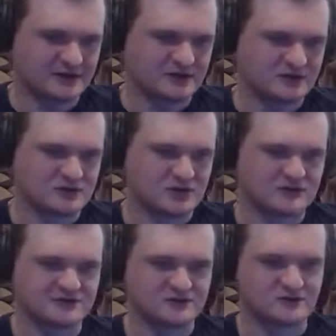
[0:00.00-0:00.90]
You can
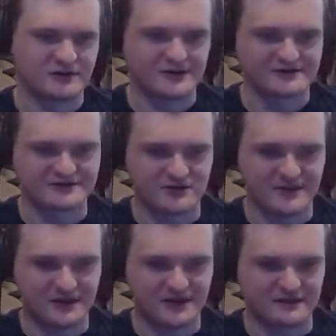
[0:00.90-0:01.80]
also run around
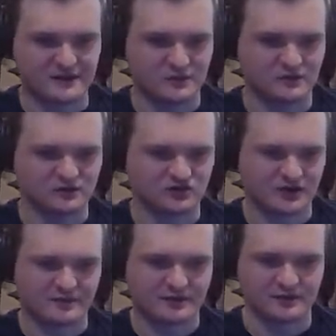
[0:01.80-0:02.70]
snowmen, and they will
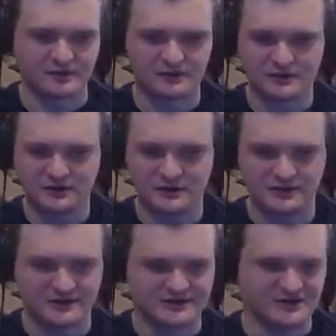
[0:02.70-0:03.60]
drop
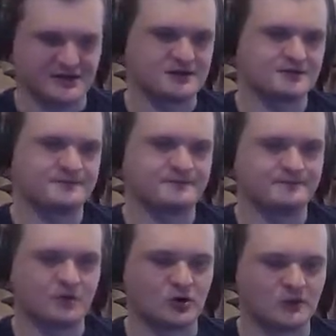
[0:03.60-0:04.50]
much like
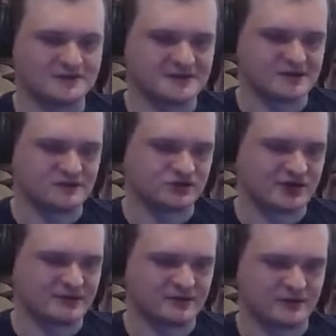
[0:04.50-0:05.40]
poles, they will
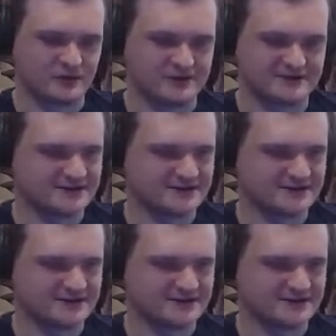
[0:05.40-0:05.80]
drop 3 coins.